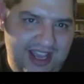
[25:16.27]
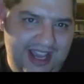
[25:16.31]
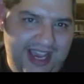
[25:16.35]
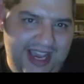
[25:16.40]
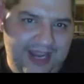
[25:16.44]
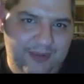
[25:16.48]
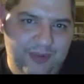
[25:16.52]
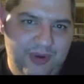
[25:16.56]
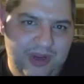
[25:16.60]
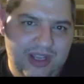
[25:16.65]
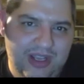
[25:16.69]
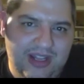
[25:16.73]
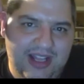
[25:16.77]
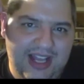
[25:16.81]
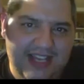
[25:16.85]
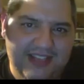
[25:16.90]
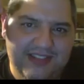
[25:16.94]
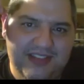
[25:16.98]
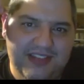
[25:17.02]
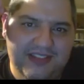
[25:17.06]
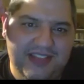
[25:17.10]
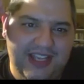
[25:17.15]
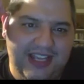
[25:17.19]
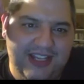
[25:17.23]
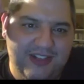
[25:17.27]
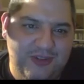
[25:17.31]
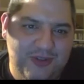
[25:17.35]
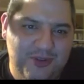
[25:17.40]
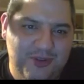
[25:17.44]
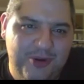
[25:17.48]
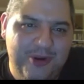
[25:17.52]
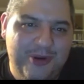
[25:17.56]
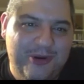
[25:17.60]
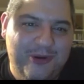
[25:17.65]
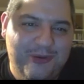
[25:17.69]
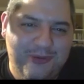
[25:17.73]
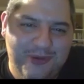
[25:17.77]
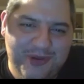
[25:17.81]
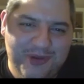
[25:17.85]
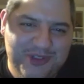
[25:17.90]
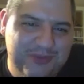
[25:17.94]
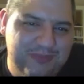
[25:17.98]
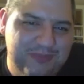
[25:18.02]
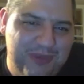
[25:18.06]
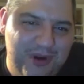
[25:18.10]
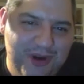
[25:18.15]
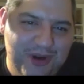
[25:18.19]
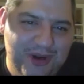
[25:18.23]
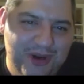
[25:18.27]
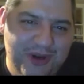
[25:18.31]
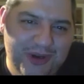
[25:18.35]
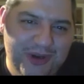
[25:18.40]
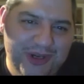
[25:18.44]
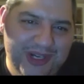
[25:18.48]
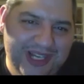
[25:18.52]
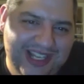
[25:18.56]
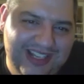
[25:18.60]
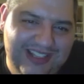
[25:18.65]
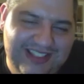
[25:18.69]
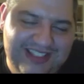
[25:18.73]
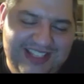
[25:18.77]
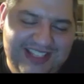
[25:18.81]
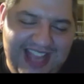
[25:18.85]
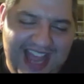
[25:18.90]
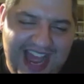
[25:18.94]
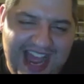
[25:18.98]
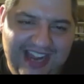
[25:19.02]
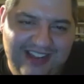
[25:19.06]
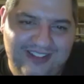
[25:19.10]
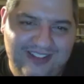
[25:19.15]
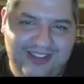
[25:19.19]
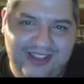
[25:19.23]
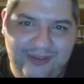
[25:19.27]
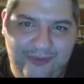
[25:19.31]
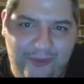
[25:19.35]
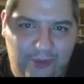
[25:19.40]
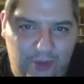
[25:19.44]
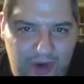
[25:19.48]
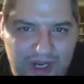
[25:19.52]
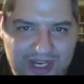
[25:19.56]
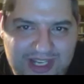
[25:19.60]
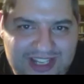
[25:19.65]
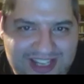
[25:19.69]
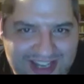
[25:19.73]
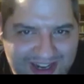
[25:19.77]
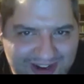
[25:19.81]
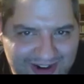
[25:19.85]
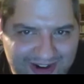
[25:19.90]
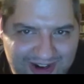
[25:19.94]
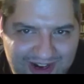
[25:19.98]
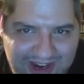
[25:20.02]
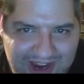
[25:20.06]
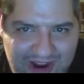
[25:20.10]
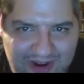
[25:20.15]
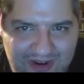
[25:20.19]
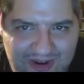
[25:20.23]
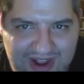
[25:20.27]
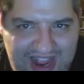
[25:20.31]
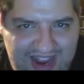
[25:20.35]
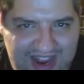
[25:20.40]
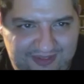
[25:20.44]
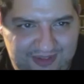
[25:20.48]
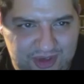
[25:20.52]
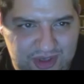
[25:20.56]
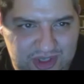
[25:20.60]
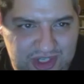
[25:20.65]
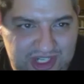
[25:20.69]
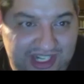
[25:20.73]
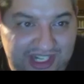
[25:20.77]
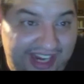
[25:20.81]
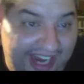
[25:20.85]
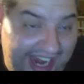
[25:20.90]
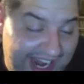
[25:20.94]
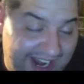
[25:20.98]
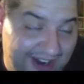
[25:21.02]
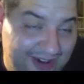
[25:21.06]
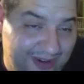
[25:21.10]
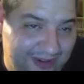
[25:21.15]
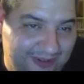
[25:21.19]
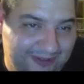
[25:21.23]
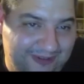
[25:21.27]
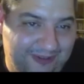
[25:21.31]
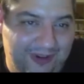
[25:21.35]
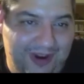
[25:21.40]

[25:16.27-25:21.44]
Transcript: and realizes that Drew was murdered exactly 1 year ago after she and her